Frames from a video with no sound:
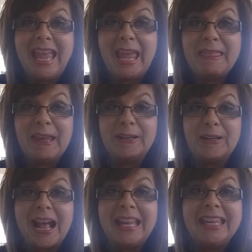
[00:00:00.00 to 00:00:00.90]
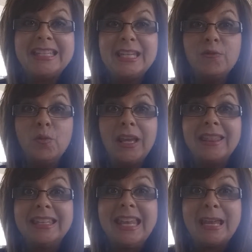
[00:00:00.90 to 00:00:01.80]
Hey there, I ended
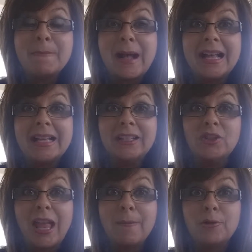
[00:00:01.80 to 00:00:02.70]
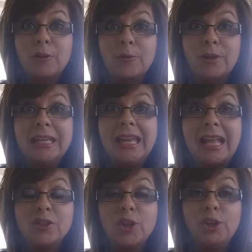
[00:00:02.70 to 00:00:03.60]
with Nehemiah chapter 3.
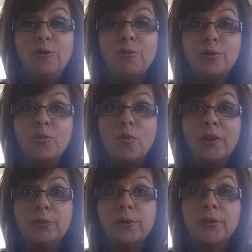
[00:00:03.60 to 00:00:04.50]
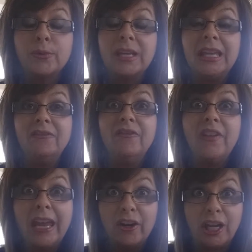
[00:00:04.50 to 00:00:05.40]
I took you through 1 through 3
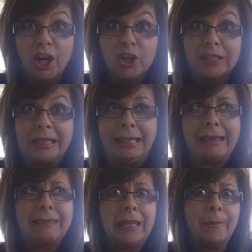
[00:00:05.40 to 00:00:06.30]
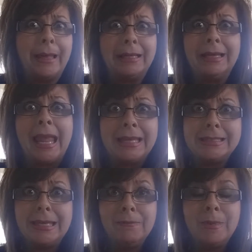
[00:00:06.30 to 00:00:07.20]
very hurriedly, I think about in
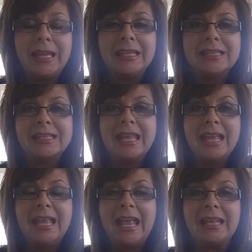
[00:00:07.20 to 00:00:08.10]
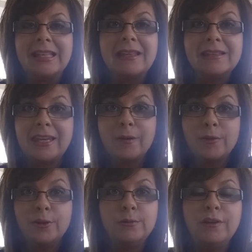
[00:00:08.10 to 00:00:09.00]
18 minutes, as I
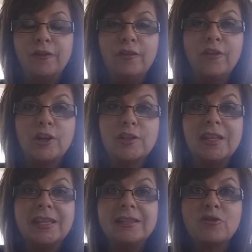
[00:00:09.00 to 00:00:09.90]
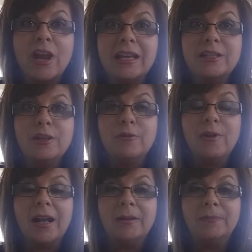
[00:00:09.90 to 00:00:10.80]
skipped through different verses, trying
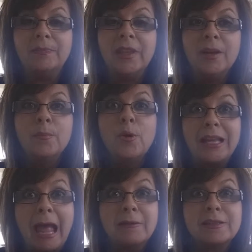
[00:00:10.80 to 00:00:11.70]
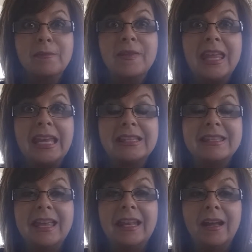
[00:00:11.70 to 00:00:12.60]
to point out some things
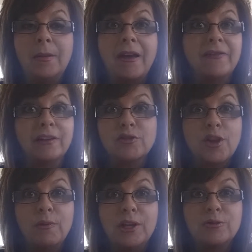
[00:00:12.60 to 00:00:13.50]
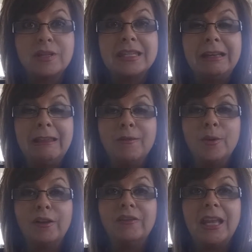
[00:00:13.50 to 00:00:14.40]
that I found so interesting in the
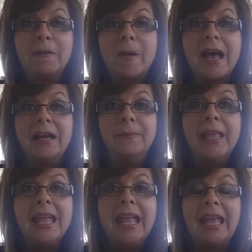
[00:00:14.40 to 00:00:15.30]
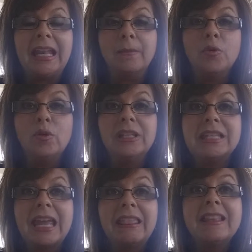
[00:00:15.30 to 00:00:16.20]
book of Nehemiah. And I'm going to
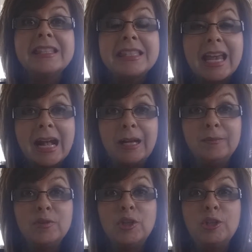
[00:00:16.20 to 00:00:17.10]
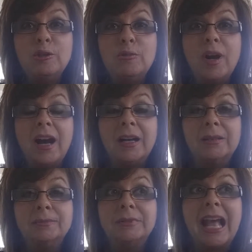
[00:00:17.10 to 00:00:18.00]
take this time to
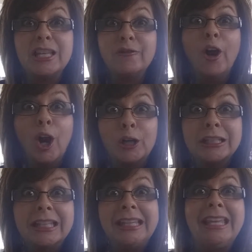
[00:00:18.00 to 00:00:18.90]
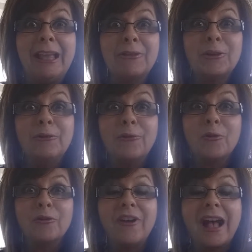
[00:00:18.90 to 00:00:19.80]
kind of hurriedly get through
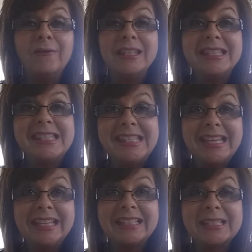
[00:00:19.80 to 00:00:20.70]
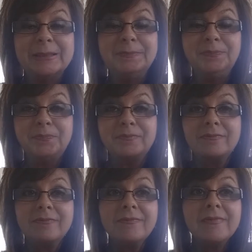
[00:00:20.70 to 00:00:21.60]
4, 5, and 6
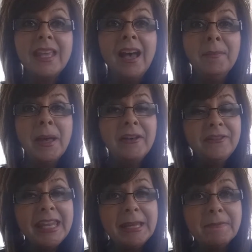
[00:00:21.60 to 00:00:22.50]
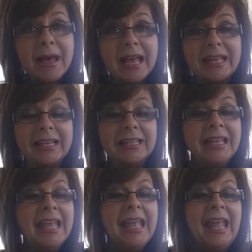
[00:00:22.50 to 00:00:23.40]
of Nehemiah.
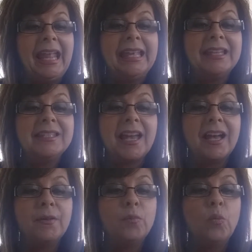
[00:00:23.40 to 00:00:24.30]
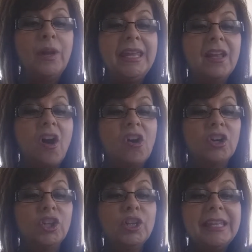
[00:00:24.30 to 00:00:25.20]
And we
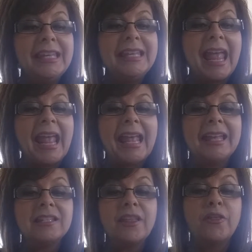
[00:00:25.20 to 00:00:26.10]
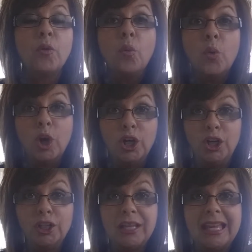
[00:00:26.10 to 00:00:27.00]
are looking at the
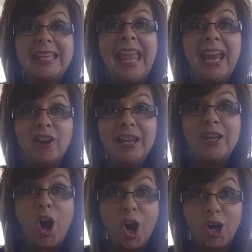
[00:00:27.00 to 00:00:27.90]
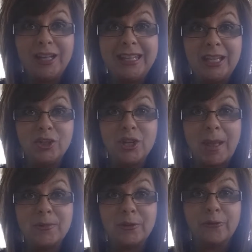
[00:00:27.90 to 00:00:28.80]
work carried on in
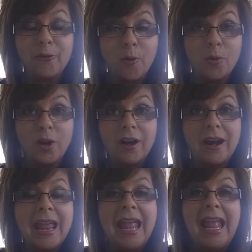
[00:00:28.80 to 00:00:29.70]
chapter 4.